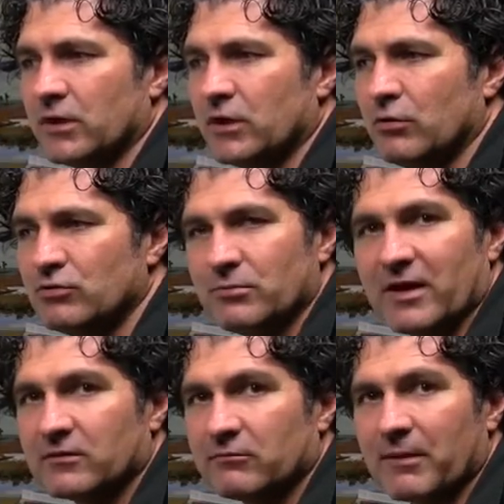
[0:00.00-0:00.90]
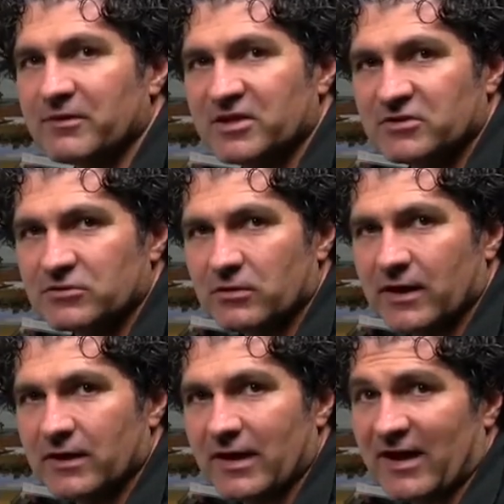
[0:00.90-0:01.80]
huge amounts of repetitious
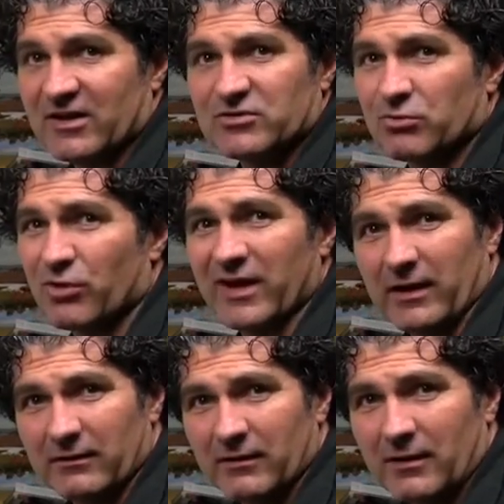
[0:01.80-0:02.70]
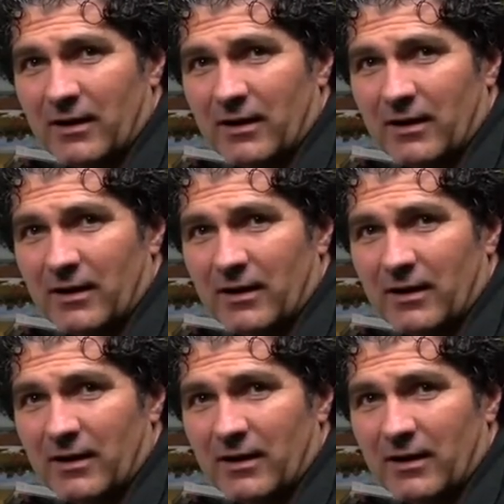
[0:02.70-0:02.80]
training and enjoy it.